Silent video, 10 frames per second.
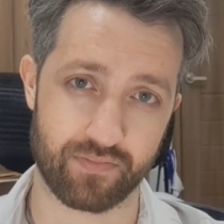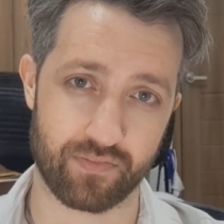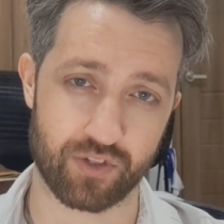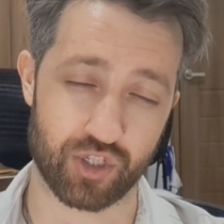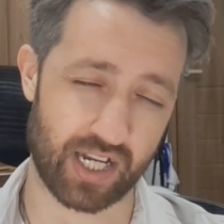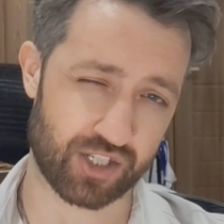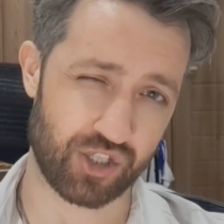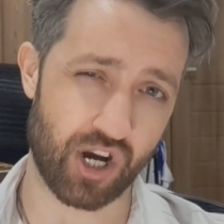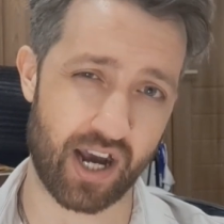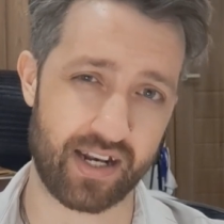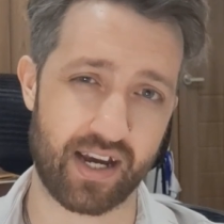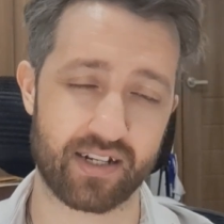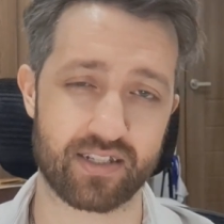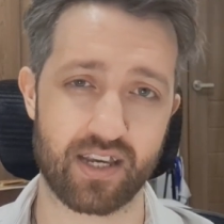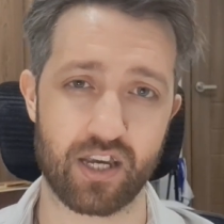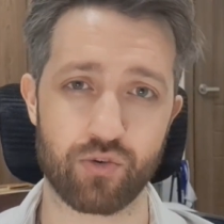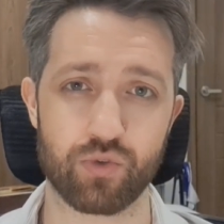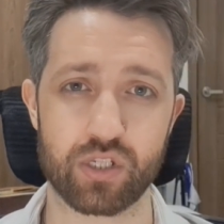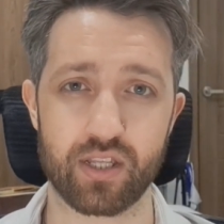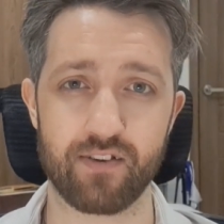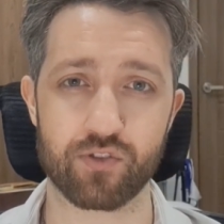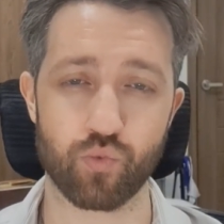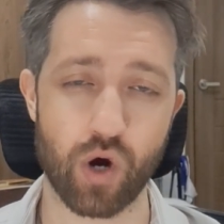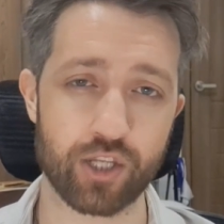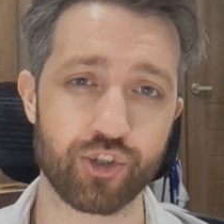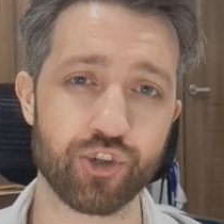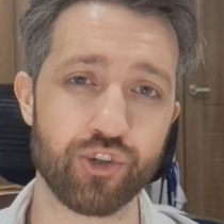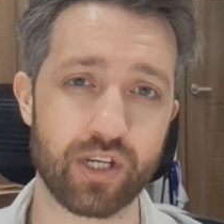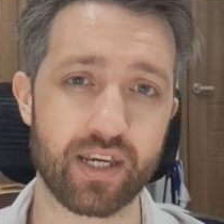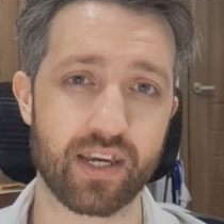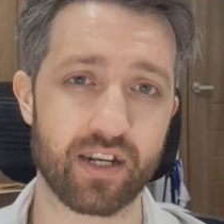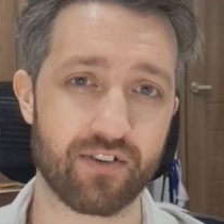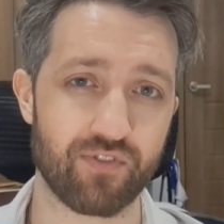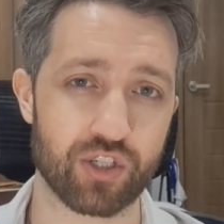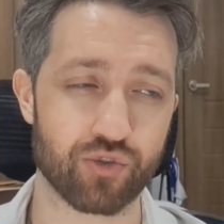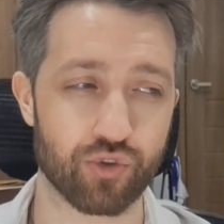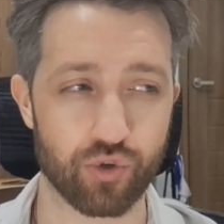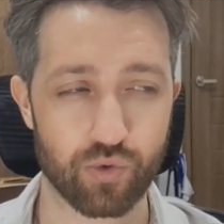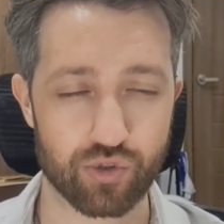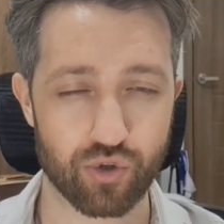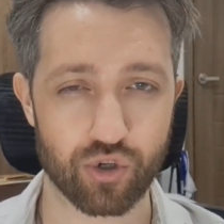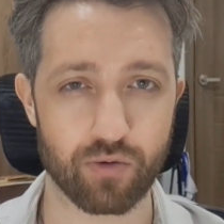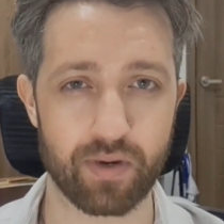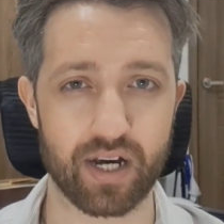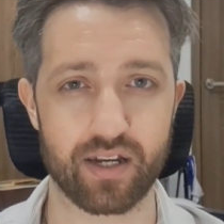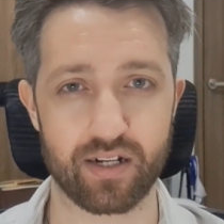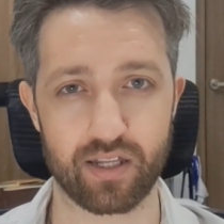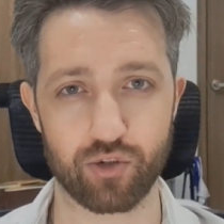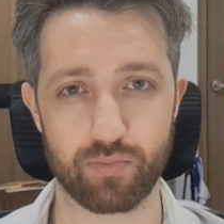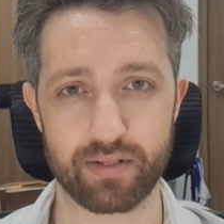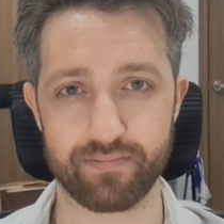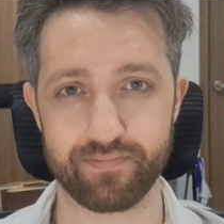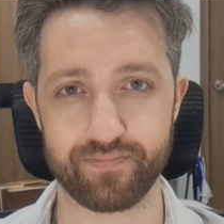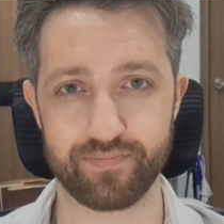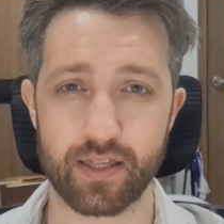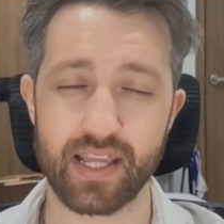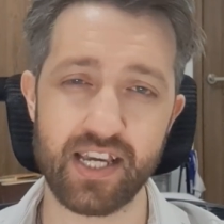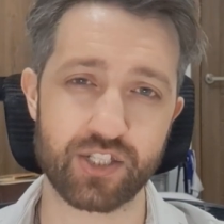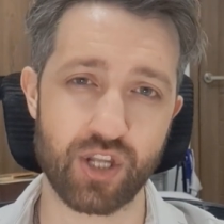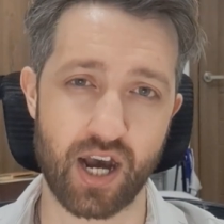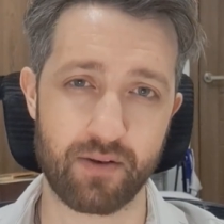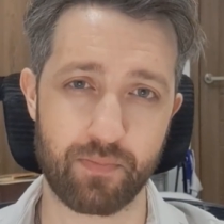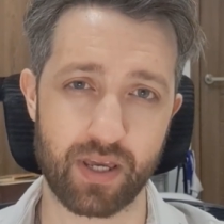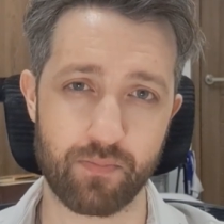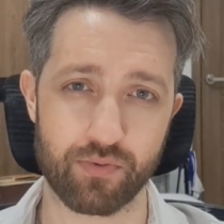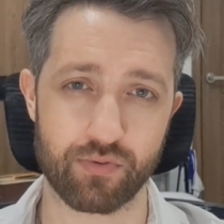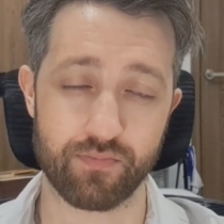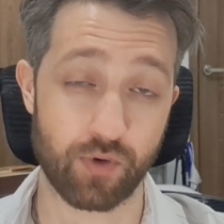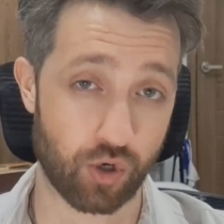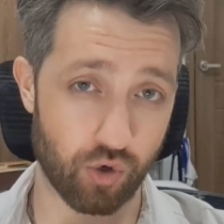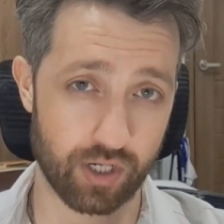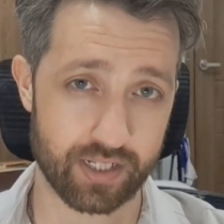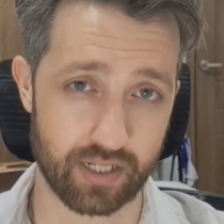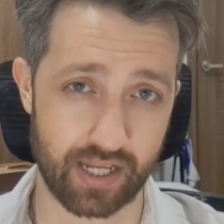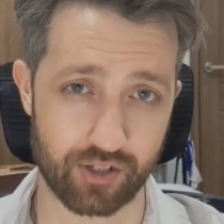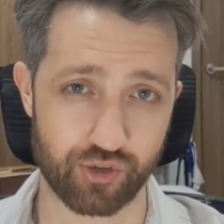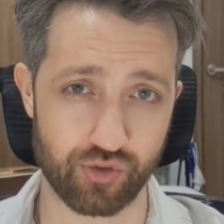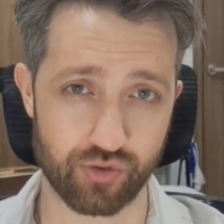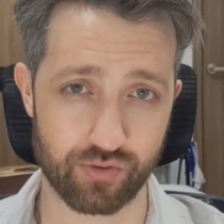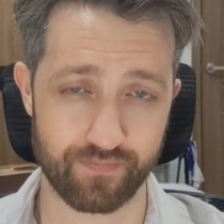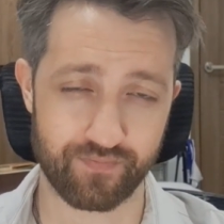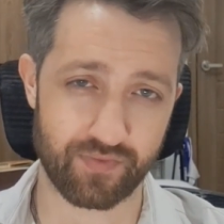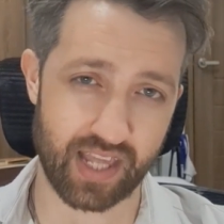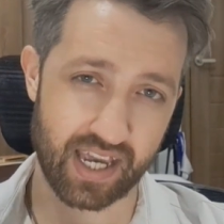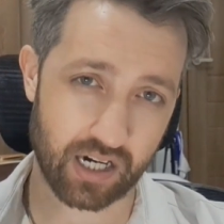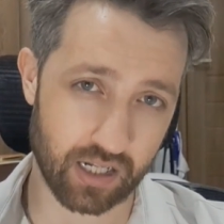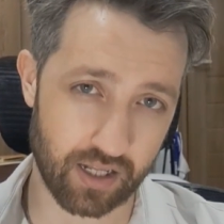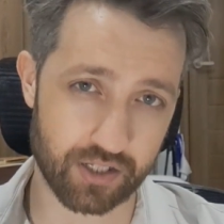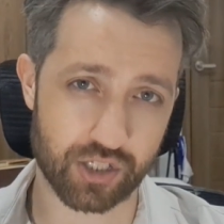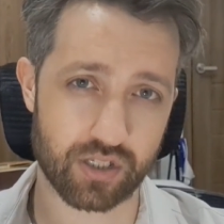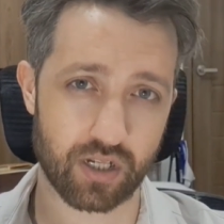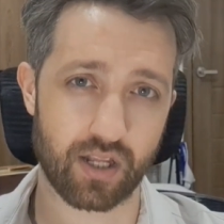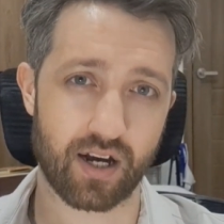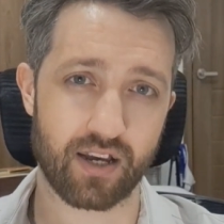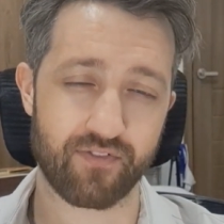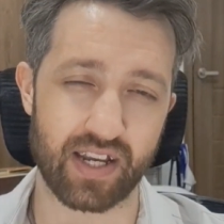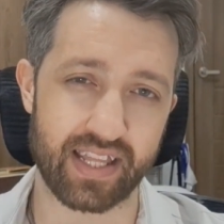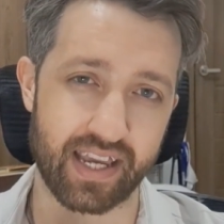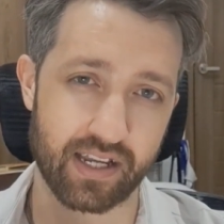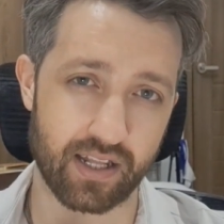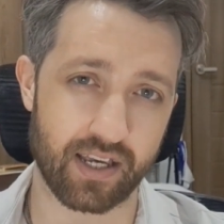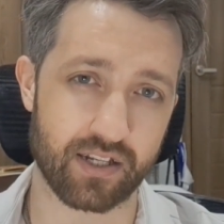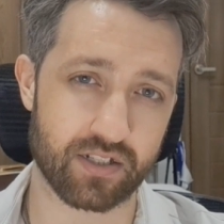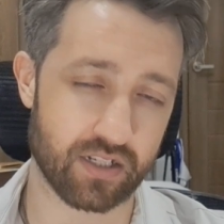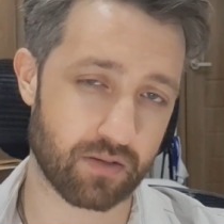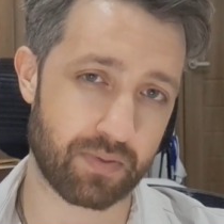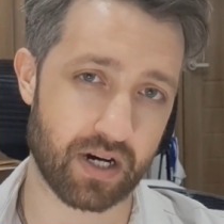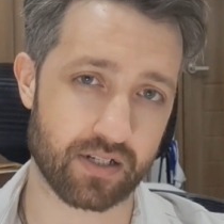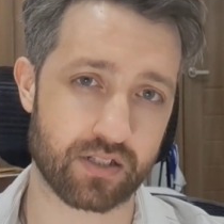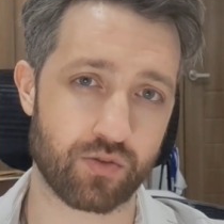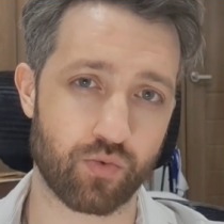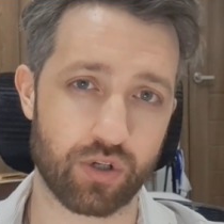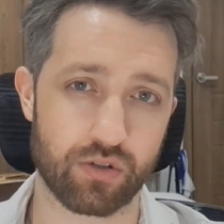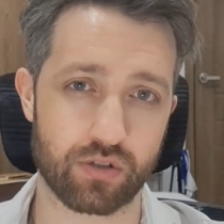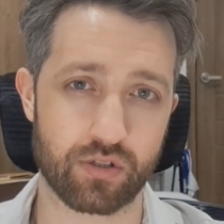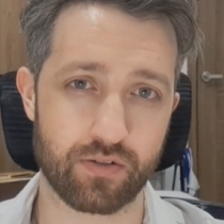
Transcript: So that's 9 out of 10, which leaves one unique individual who we'll talk about in a little bit. These 9 people, according to Lao Tzu, they clutch to life and they cling to the passing world.